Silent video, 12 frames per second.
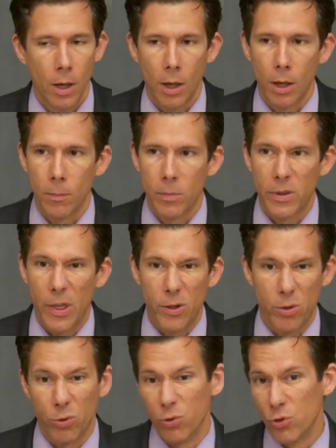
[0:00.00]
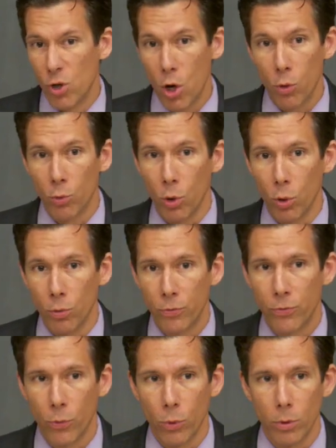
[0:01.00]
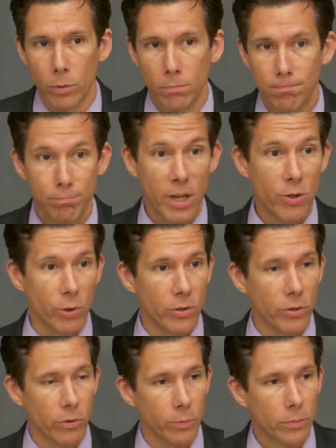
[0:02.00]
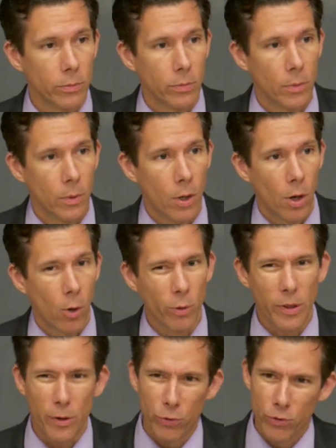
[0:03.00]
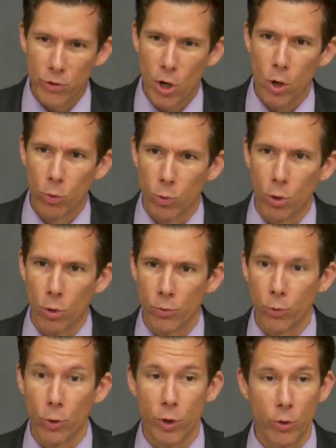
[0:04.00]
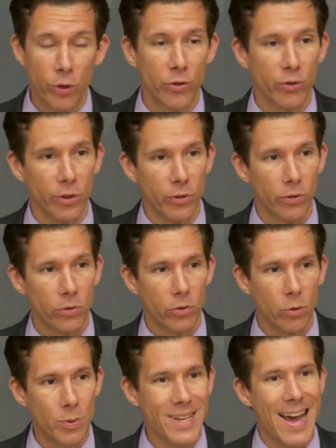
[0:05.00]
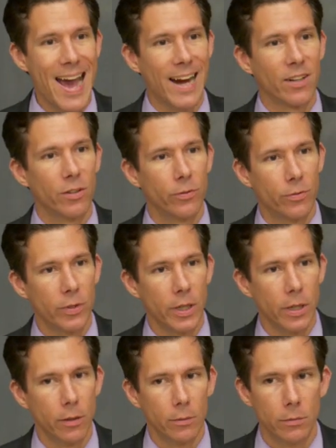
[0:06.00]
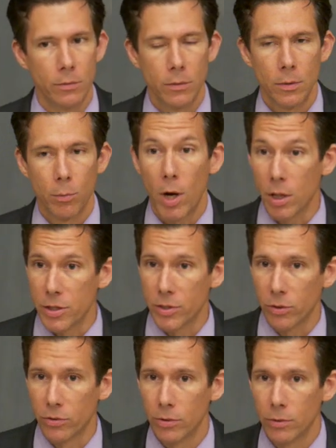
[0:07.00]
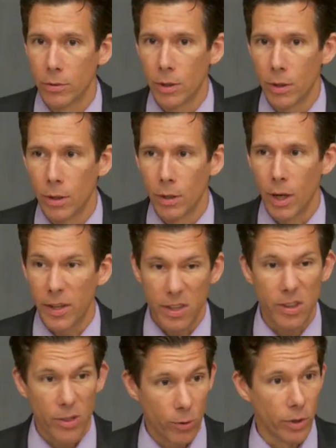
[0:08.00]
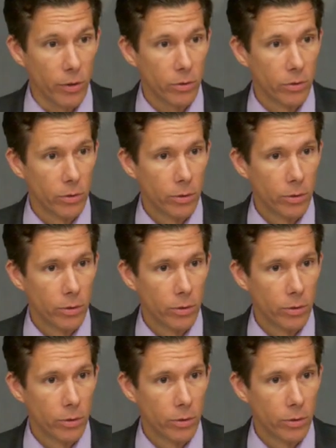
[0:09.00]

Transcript: uh, that there's no role for patriotism, or that there's no role for Christians to be active in politics. I think that there is.